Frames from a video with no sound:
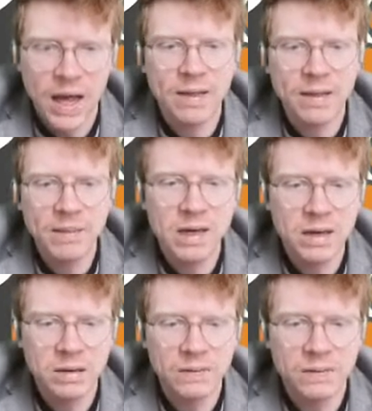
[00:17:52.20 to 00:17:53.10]
And that
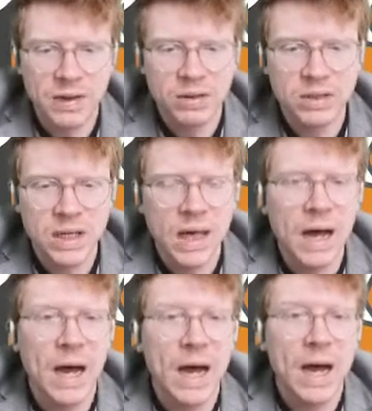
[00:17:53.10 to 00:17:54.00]
magnetic field
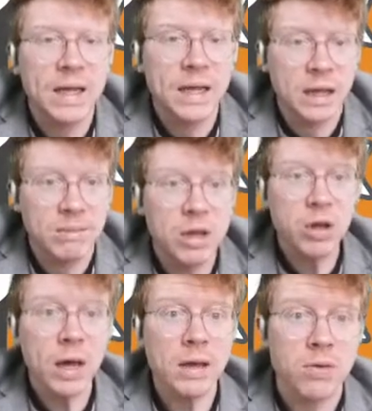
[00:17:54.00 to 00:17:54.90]
can be
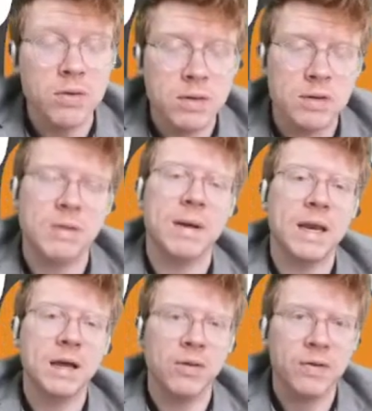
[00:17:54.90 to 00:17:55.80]
changed
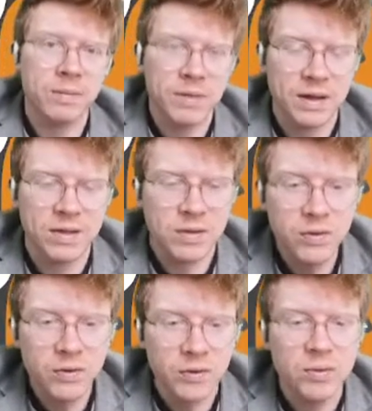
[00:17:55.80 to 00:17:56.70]
depending on some things to
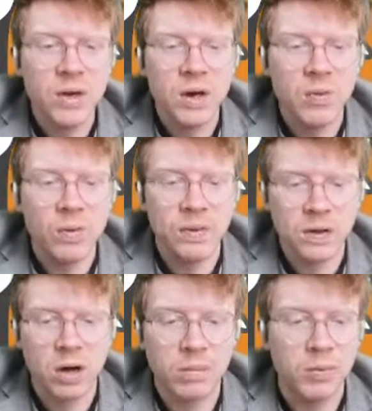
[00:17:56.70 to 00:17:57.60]
do with
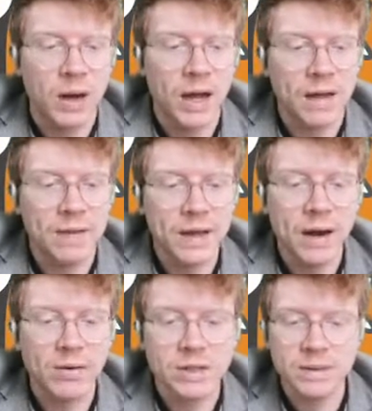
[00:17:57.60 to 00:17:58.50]
the copper wire and the
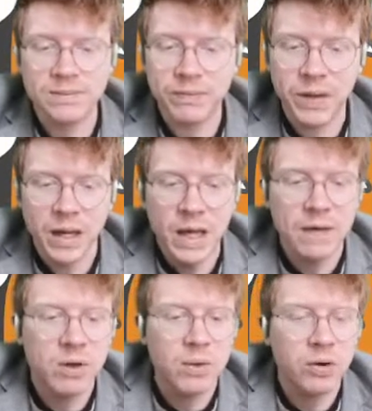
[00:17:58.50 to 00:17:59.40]
current.
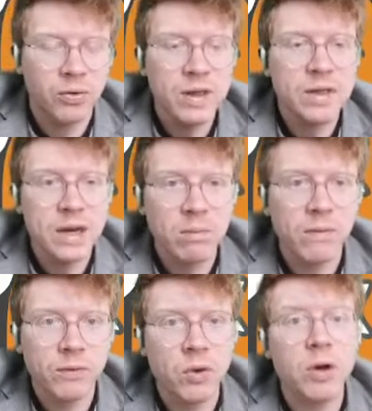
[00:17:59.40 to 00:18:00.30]
If you increase the
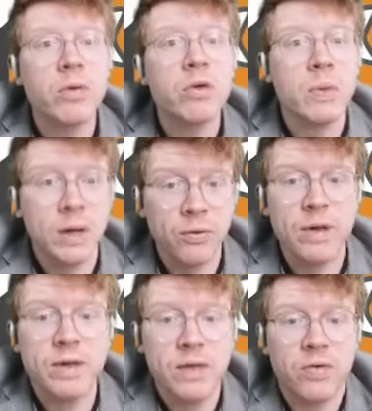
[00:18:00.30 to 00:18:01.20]
number of coils, you
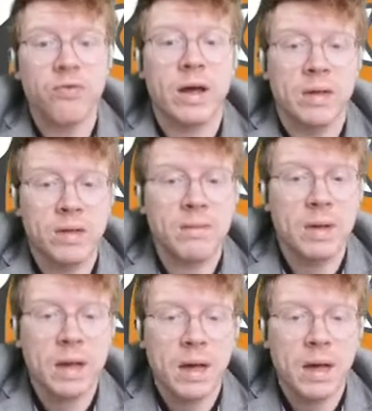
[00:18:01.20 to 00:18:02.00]
increase the strength.